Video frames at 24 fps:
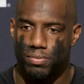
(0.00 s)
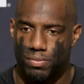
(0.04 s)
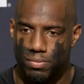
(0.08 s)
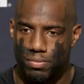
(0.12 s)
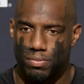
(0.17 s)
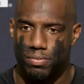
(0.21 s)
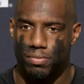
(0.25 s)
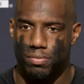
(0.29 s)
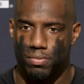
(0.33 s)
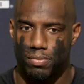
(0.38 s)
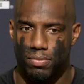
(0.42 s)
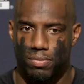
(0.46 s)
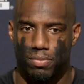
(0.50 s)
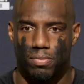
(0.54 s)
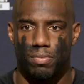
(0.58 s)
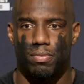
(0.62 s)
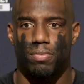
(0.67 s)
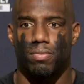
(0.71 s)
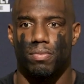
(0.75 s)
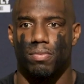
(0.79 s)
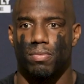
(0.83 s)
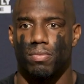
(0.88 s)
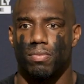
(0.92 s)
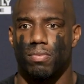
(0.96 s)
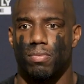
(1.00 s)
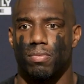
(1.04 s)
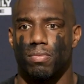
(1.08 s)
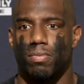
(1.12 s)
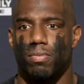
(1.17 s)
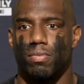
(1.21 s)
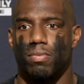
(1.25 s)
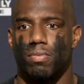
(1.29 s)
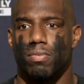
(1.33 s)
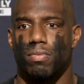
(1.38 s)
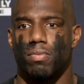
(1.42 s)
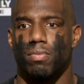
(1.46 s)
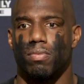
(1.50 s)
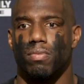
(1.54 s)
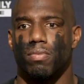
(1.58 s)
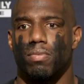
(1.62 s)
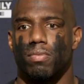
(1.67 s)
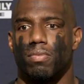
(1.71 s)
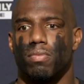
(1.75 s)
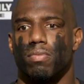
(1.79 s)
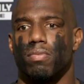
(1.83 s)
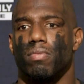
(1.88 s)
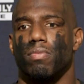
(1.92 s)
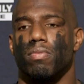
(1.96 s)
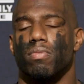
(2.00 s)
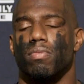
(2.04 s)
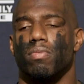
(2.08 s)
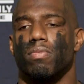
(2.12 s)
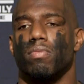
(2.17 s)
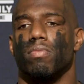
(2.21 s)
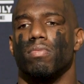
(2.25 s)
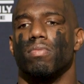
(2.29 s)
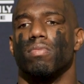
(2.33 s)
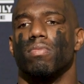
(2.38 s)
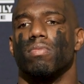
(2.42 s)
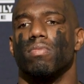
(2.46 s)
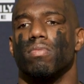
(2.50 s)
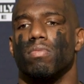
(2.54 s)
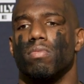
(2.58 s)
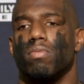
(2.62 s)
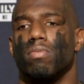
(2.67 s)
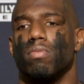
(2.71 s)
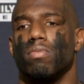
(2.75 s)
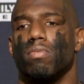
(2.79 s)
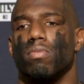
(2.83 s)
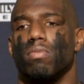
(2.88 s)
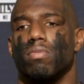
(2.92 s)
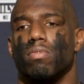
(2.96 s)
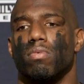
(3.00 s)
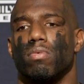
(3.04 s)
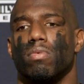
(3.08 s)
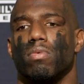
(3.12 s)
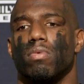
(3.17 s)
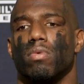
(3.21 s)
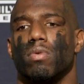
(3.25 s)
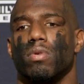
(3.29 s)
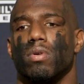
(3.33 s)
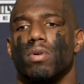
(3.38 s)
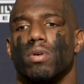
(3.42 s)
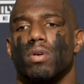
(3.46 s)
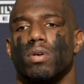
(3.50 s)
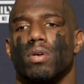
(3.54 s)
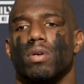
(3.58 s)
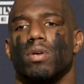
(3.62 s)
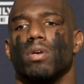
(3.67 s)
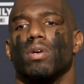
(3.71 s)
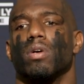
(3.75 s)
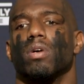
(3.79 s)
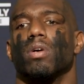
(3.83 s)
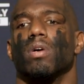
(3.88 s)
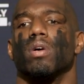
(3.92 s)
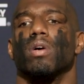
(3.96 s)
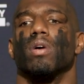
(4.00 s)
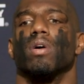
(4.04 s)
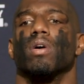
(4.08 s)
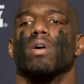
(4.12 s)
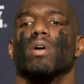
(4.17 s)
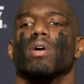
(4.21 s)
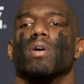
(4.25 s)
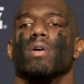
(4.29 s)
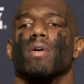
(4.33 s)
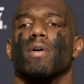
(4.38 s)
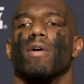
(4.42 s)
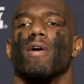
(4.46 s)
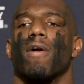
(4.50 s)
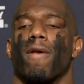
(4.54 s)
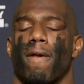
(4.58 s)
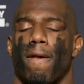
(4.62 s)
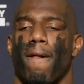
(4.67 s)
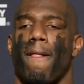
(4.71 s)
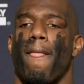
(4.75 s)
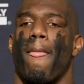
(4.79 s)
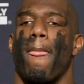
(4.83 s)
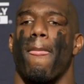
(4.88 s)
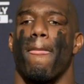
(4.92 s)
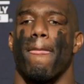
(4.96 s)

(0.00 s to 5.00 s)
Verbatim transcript: I don't know how close the offense and the defense are.